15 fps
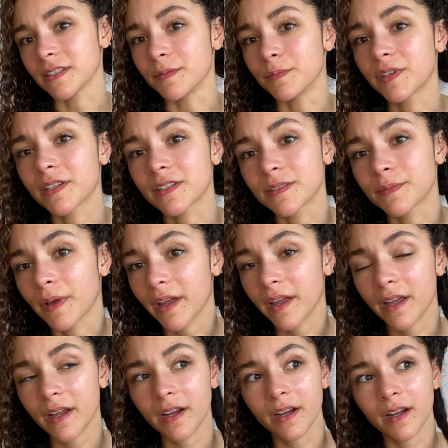because my
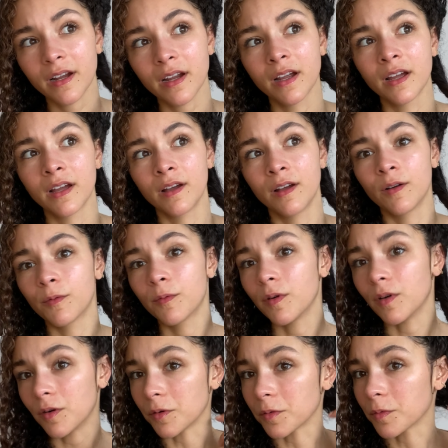hair will
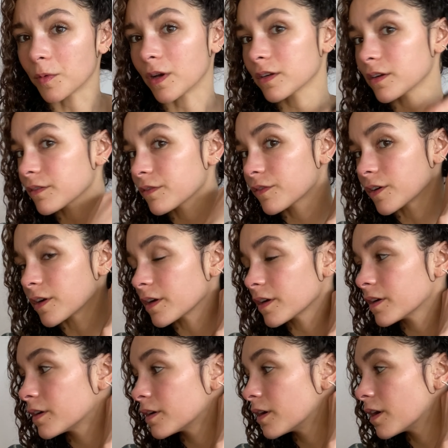hold water for
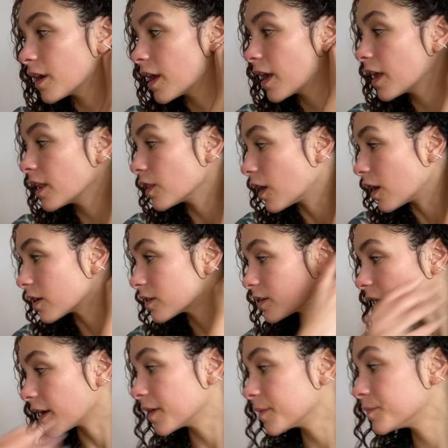a long
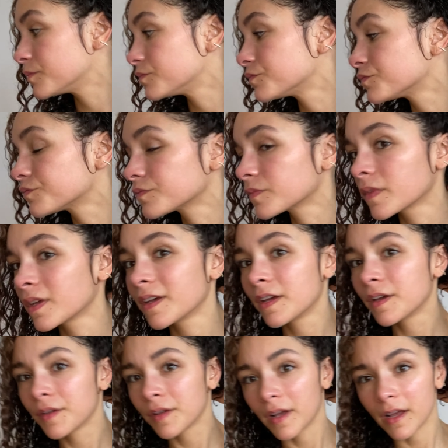time.
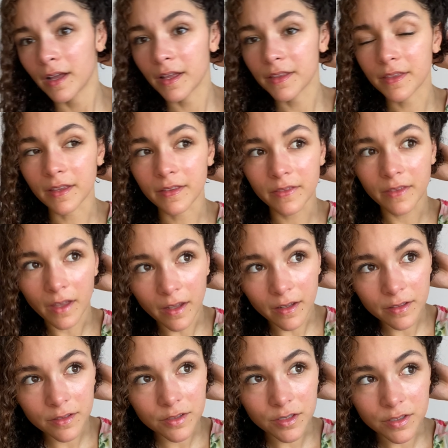I think
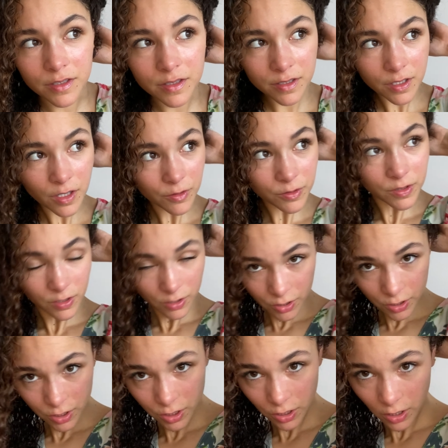that just goes to
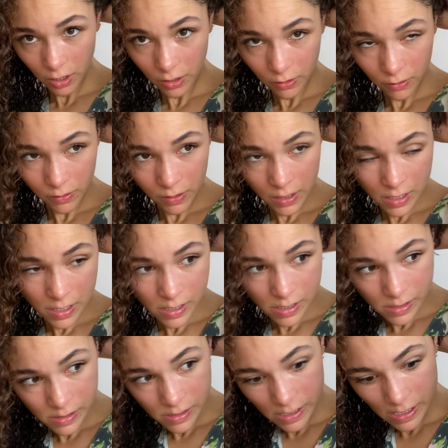show
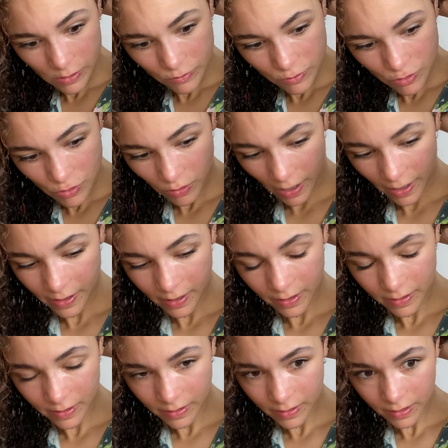how dry it
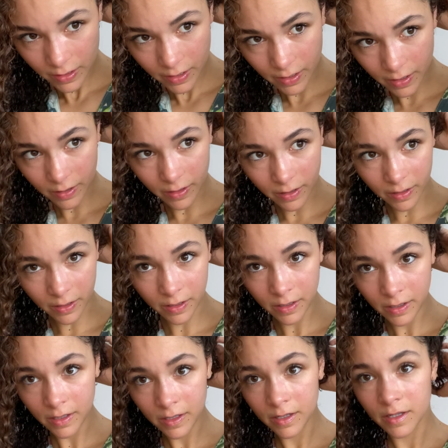is here
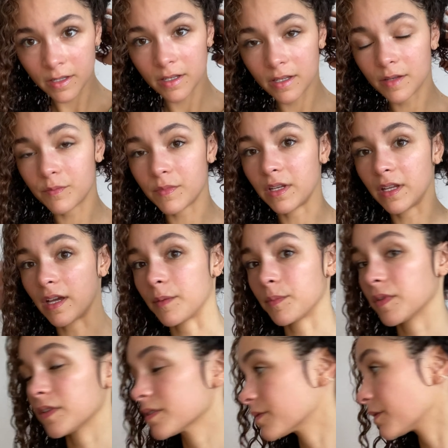in
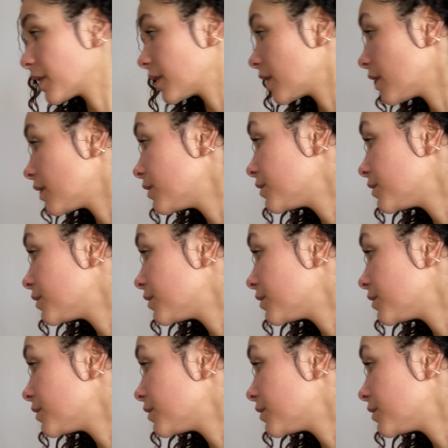Minneapolis right now.